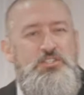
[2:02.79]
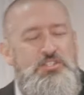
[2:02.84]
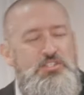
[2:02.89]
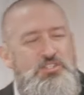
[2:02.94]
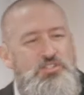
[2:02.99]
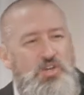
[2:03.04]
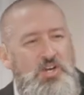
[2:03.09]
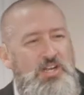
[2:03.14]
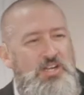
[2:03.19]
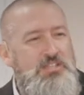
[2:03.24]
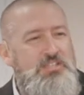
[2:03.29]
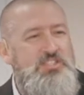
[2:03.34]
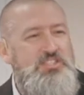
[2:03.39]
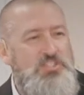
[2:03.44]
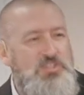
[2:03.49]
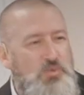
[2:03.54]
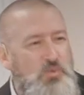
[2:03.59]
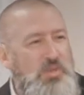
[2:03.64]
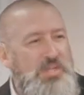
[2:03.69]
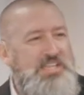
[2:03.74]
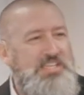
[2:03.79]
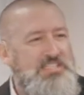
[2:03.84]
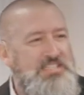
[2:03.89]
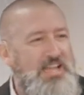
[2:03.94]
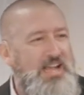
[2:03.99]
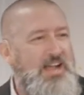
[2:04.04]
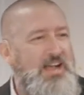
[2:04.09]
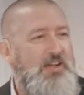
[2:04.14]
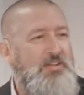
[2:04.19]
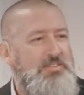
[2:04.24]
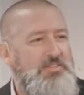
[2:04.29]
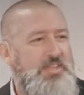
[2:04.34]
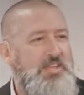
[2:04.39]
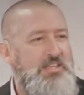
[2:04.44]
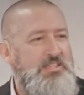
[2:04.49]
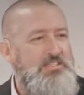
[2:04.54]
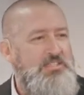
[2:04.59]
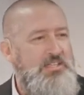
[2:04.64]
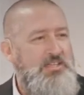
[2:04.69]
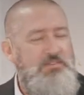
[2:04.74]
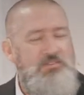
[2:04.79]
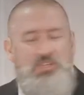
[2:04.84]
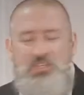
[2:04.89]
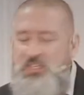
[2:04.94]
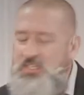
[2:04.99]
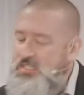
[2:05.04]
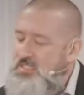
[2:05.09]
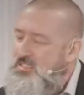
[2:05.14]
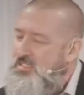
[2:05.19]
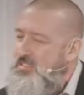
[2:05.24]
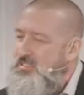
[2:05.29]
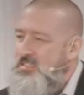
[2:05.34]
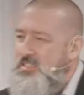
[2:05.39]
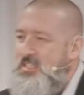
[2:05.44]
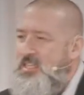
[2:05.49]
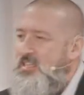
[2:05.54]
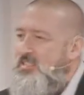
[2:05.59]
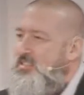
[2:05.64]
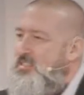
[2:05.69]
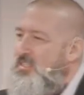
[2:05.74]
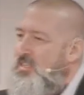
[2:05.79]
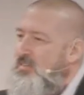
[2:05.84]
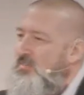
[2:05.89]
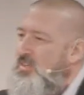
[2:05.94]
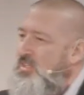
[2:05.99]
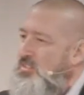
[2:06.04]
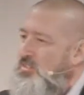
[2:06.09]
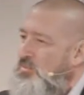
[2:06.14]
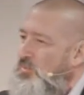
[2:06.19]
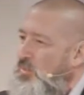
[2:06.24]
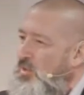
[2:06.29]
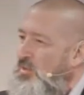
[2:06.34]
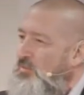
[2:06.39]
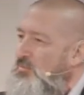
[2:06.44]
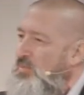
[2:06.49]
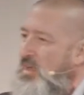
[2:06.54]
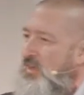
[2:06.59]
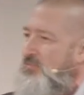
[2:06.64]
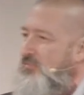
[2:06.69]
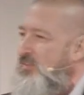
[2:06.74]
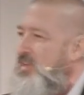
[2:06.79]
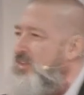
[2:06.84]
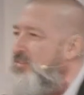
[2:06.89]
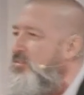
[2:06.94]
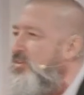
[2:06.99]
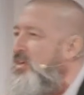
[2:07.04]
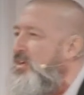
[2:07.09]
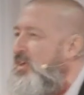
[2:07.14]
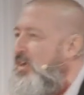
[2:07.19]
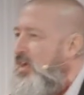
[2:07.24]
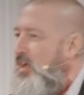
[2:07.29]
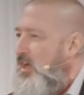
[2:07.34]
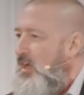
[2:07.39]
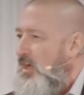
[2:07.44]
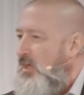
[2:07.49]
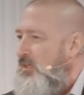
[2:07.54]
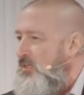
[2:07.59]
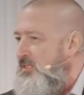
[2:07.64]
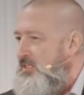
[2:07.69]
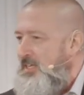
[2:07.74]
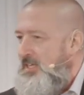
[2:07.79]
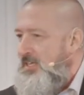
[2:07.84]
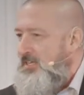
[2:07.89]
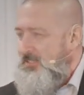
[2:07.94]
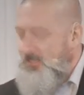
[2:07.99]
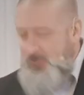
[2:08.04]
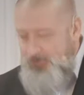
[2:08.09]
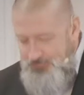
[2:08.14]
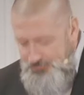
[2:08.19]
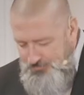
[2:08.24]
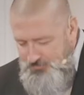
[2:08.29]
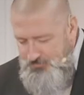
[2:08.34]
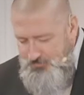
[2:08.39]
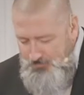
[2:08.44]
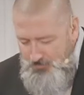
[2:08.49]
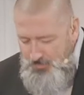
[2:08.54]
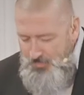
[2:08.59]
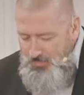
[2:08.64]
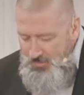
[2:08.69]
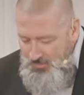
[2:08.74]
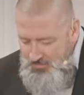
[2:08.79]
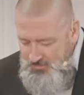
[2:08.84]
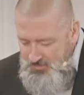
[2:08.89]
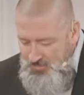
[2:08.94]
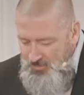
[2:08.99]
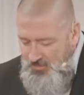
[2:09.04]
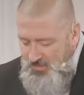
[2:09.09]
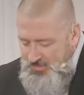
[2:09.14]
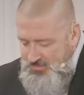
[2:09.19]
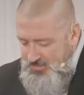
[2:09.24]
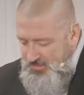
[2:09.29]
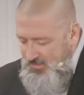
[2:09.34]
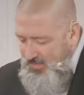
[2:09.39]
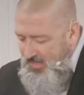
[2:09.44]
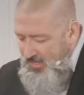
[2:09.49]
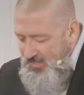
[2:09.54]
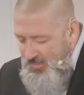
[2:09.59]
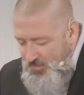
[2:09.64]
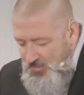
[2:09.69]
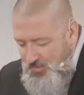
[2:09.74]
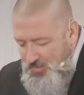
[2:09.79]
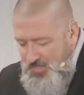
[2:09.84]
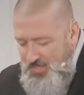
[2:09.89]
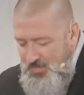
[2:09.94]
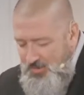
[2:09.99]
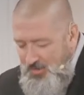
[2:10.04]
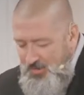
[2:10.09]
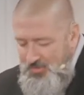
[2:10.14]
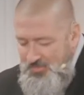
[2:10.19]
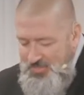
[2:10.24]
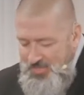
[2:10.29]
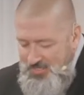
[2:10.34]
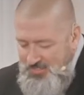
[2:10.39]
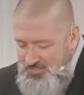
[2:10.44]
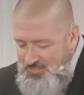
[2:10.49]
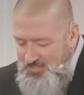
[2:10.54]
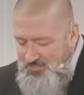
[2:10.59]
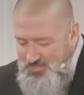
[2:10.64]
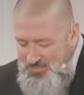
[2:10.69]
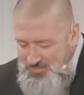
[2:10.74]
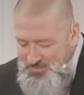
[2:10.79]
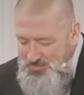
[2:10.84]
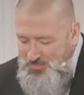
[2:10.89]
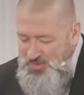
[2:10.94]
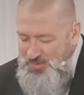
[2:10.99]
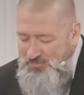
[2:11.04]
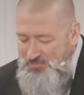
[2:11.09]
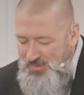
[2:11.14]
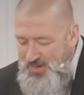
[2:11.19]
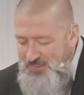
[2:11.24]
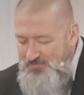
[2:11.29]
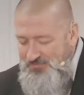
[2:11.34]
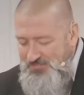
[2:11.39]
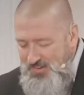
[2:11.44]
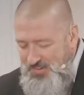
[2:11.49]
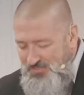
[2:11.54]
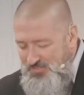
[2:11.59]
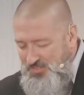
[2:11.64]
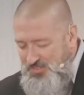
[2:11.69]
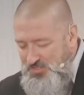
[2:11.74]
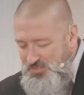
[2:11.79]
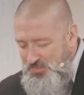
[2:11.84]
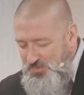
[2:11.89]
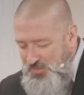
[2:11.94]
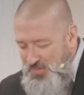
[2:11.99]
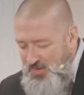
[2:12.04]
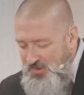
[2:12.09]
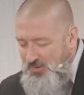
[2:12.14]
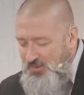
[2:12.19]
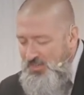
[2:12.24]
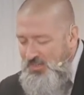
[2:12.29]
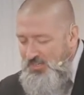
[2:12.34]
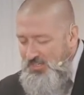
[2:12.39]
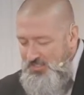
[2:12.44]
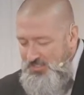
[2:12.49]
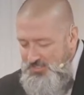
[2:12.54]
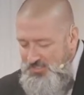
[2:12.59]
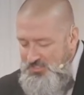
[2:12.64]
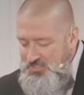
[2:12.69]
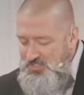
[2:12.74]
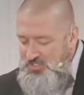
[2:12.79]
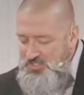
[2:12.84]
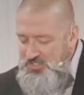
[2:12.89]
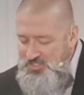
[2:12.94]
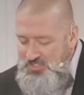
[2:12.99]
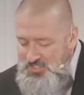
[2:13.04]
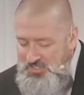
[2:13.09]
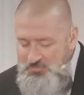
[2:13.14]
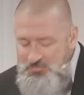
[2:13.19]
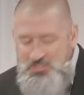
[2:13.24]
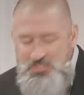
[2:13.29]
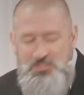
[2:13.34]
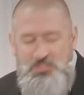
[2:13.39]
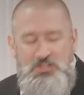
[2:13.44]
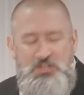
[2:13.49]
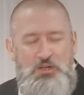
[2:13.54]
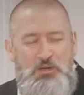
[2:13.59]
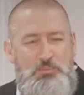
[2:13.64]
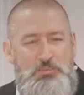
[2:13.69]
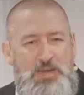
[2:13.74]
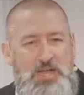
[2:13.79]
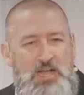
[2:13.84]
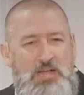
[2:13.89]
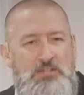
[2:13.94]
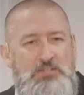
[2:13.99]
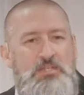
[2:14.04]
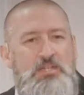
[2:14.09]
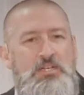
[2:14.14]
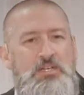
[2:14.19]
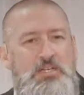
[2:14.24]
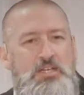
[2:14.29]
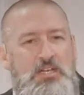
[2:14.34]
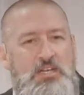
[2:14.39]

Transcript: "They're trying to squeeze out Thanksgiving." And he says, "Thanksgiving is one of my favorite holidays." And so I said, "I agree. Thanksgiving is one of my favorites as well. This is just something about